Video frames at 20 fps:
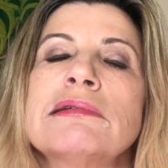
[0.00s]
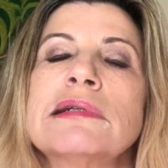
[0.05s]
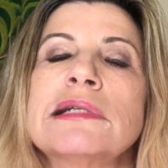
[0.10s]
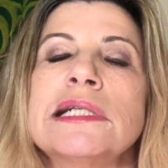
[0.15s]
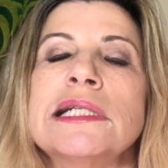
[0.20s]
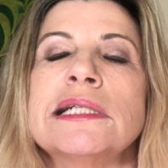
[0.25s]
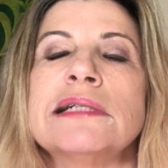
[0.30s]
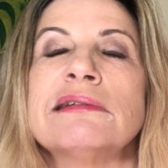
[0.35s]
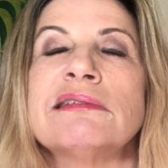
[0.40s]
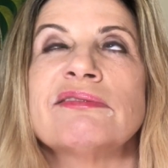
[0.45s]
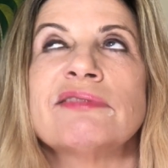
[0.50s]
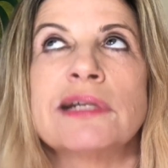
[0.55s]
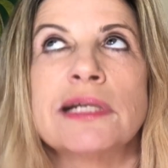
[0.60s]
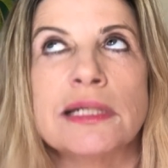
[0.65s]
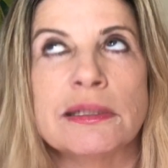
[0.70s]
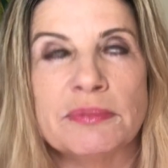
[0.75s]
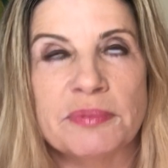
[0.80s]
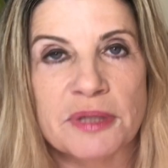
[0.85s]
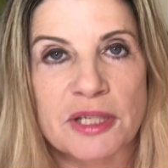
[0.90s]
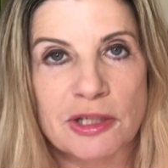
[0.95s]
You know, I've
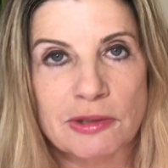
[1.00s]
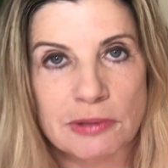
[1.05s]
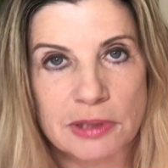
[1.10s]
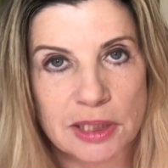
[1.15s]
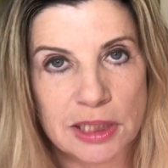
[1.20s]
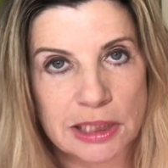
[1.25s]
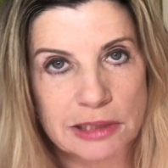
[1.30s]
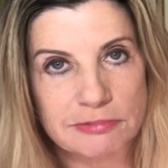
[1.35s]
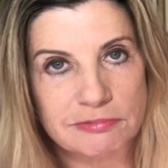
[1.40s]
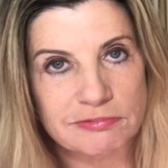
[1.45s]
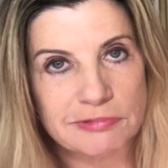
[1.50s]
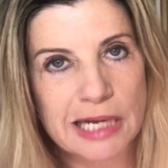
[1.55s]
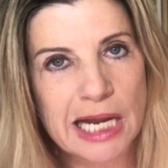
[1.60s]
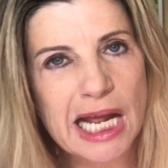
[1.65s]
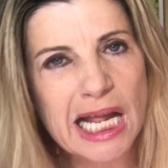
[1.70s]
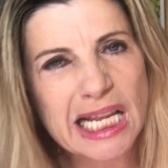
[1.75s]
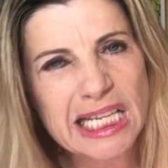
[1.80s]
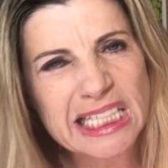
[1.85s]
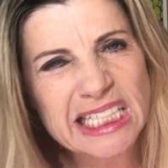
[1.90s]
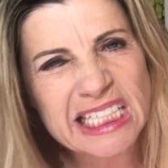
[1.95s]
kind of been to a lot of
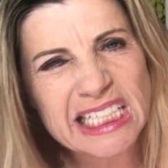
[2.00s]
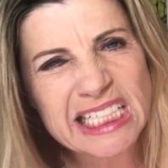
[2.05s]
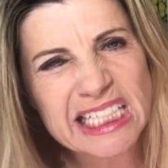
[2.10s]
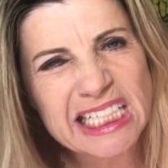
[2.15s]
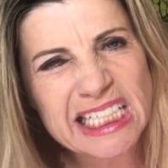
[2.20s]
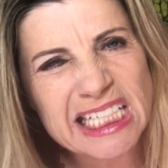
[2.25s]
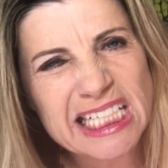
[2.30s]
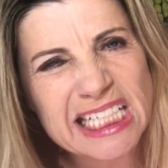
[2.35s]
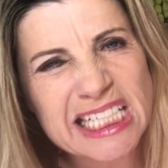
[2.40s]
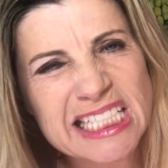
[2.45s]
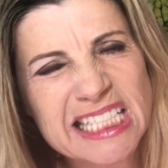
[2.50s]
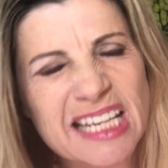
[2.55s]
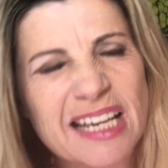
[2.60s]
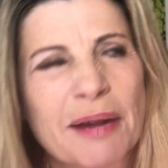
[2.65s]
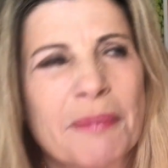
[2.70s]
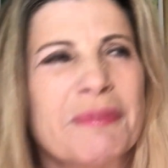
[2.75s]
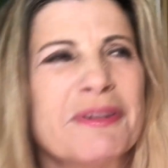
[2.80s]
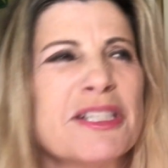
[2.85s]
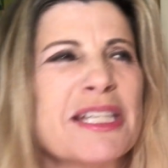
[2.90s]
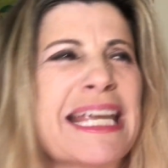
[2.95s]
rallies, and
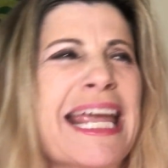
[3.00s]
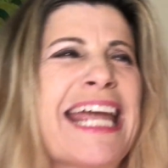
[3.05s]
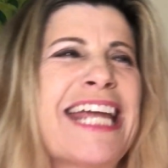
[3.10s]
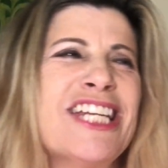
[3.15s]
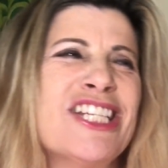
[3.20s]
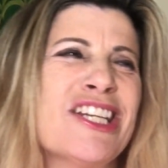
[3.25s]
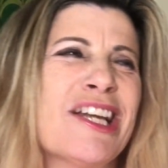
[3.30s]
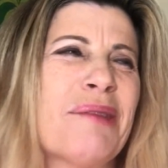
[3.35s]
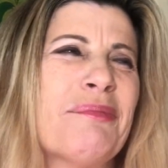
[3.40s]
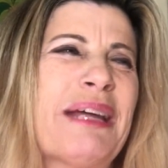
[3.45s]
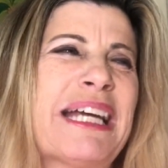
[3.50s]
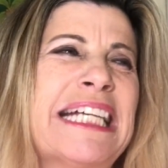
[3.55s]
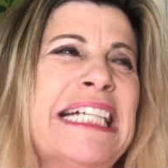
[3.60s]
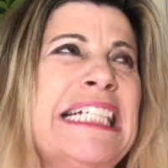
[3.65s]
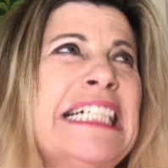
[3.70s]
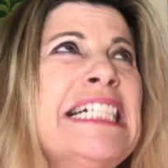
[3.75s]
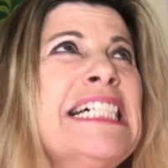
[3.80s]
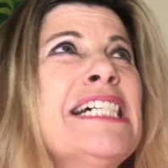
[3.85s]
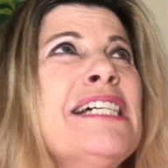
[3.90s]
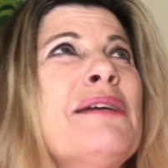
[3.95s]
I'm gauging it like,
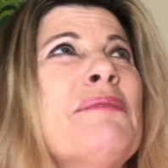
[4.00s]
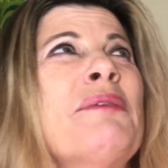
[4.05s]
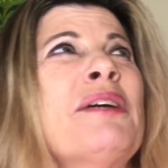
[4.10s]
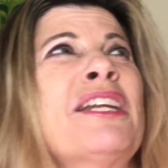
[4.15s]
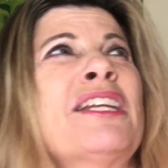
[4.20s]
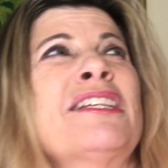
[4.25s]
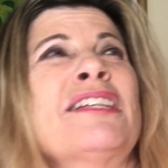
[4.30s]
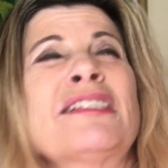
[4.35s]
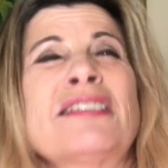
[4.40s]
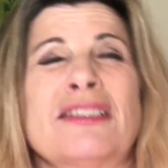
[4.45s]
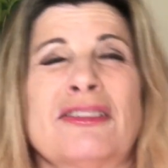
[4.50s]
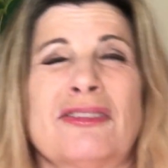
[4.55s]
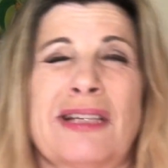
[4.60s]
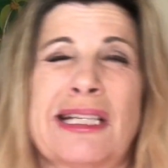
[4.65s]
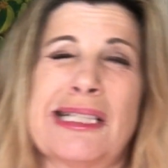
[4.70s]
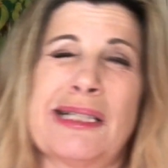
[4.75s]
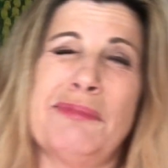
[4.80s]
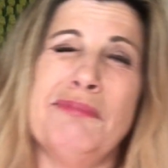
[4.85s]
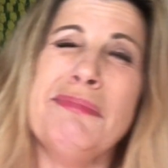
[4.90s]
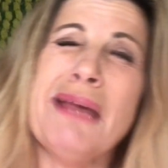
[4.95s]
but it doesn't look
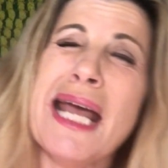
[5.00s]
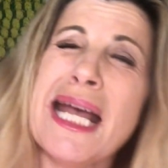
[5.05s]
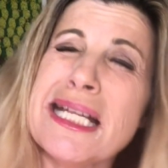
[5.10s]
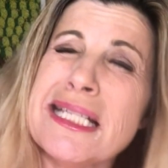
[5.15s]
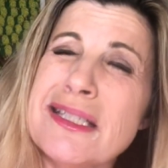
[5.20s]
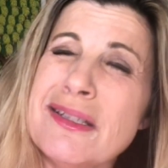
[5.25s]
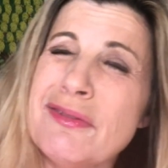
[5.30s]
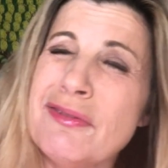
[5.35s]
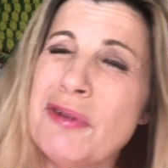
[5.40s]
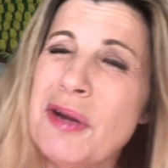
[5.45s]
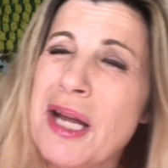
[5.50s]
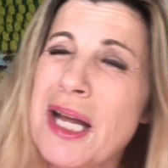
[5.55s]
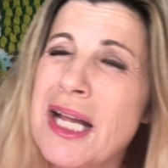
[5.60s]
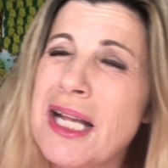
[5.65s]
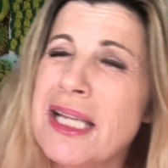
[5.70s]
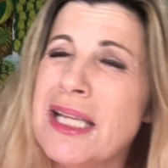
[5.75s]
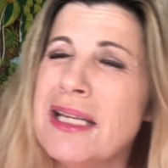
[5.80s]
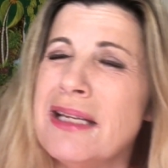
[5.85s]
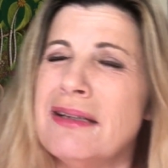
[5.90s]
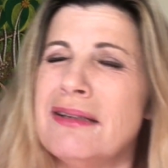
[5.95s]
like a massive
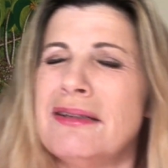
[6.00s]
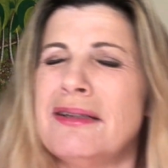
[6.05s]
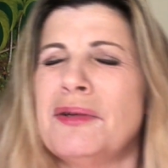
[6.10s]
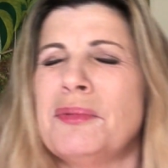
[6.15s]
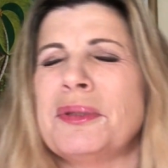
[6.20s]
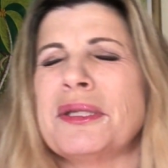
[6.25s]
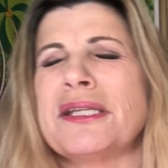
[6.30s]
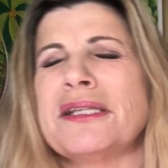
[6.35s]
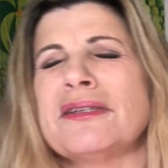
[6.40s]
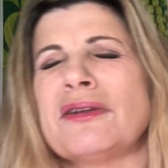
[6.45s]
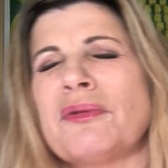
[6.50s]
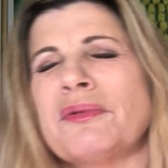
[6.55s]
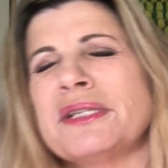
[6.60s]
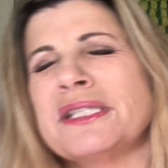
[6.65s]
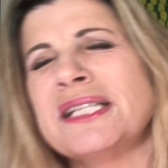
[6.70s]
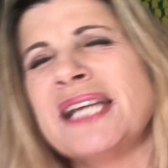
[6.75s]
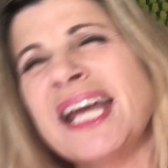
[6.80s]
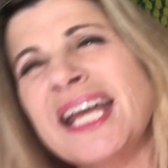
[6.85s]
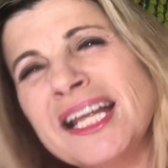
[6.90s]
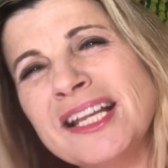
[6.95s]
rally. Oh, but these always
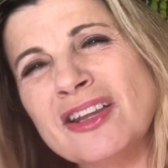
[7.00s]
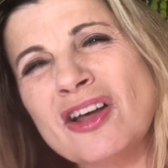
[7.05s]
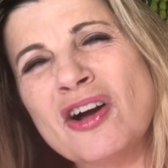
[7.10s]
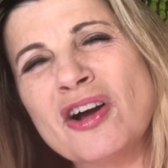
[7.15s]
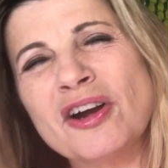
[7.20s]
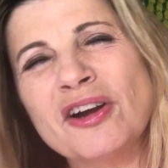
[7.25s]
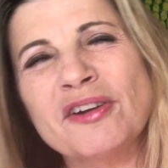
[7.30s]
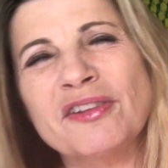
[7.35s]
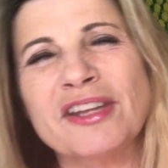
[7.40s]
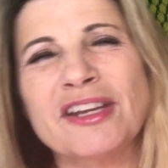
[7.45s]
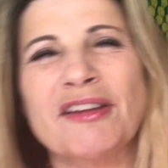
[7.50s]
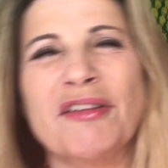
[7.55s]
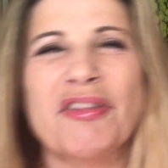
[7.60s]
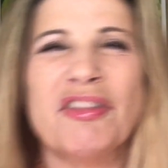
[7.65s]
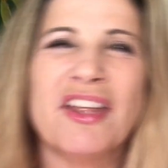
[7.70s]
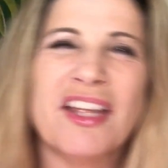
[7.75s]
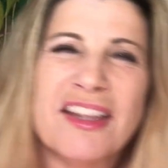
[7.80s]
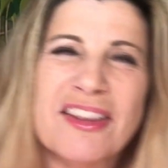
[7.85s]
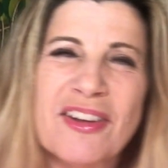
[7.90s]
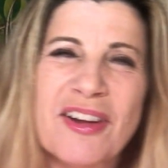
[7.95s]
take longer than you
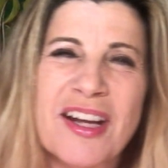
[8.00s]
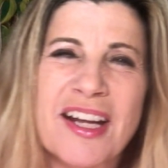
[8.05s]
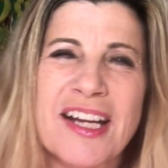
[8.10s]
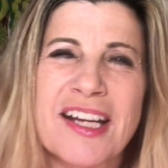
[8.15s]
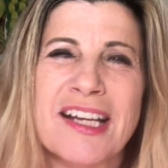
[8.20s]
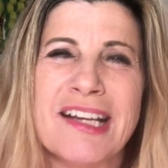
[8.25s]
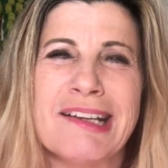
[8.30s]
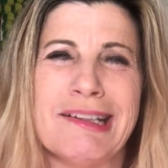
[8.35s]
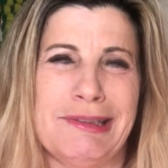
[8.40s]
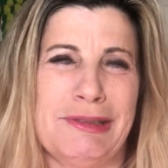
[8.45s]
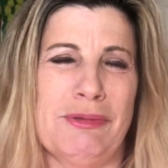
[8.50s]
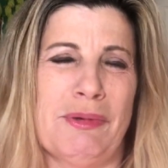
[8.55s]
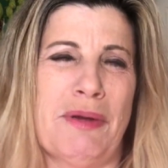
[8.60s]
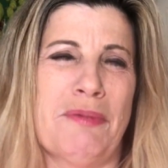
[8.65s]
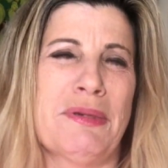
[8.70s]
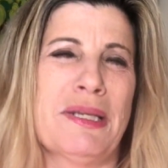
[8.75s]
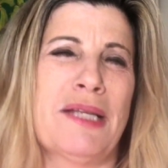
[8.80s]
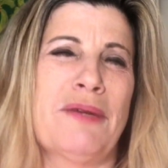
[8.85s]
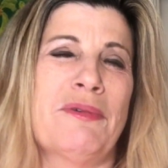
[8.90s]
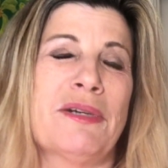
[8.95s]
think they're gonna. Do I
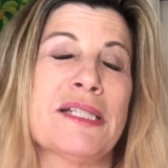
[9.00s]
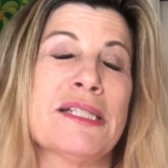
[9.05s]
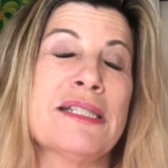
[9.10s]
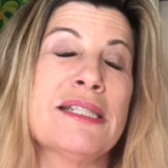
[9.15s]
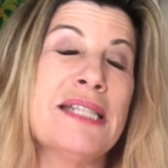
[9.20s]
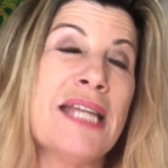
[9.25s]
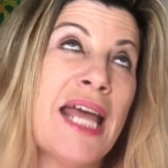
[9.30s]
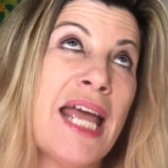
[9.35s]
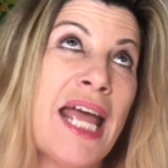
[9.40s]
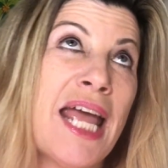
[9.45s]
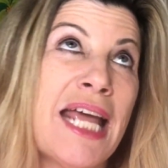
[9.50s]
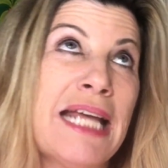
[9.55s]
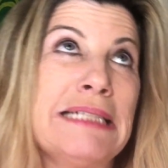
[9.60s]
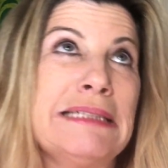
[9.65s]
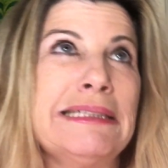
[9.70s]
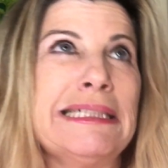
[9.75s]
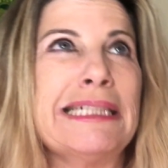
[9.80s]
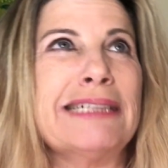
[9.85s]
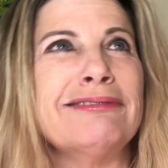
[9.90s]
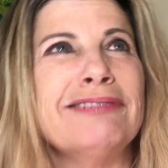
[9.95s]
really want to stay?
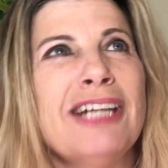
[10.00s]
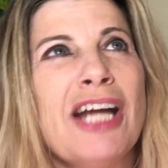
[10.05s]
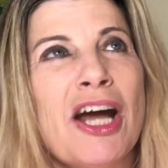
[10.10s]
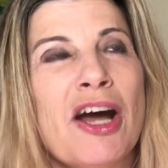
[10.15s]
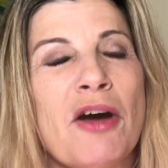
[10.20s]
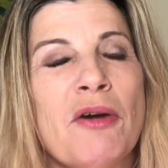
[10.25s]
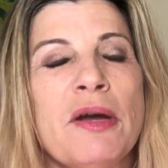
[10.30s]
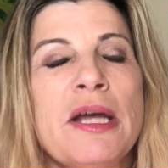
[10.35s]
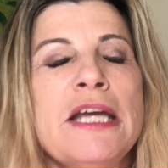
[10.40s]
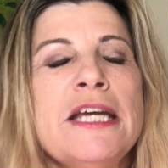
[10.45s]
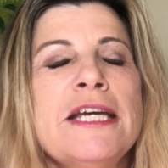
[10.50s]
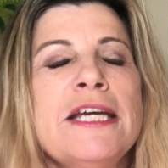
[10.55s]
And I don't know.